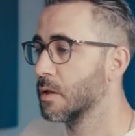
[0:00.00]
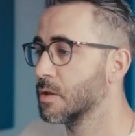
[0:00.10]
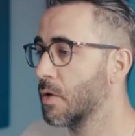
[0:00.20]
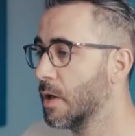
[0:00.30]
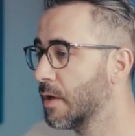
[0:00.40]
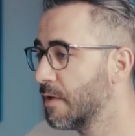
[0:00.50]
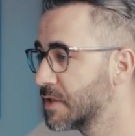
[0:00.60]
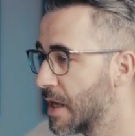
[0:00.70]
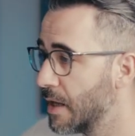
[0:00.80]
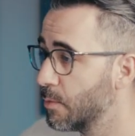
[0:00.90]
So on the left
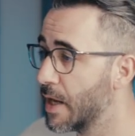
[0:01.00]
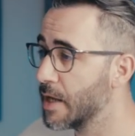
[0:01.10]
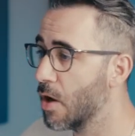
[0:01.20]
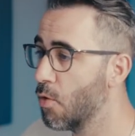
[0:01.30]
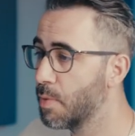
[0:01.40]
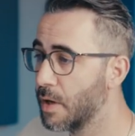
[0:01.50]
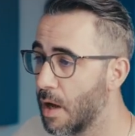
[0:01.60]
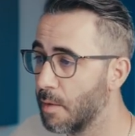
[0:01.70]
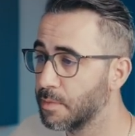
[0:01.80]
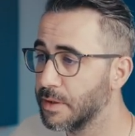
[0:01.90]
side, when I open
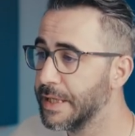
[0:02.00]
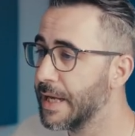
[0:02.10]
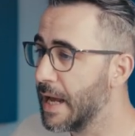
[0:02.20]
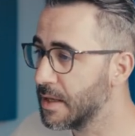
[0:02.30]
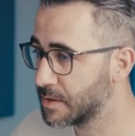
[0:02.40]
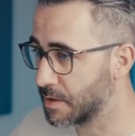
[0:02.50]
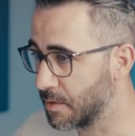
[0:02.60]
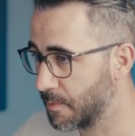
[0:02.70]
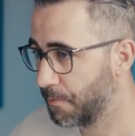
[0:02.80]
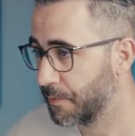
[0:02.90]
up Dehancer,